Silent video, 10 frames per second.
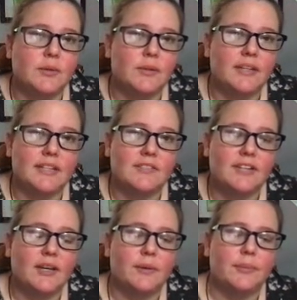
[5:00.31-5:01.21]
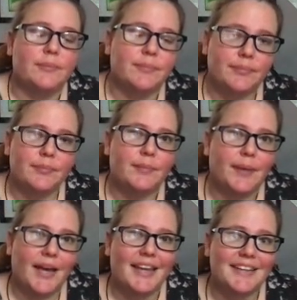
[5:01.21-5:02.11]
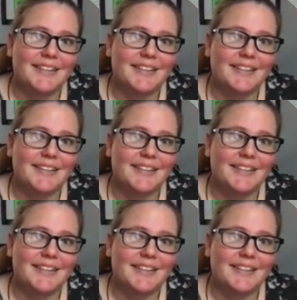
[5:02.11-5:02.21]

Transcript: in the next video. Bye.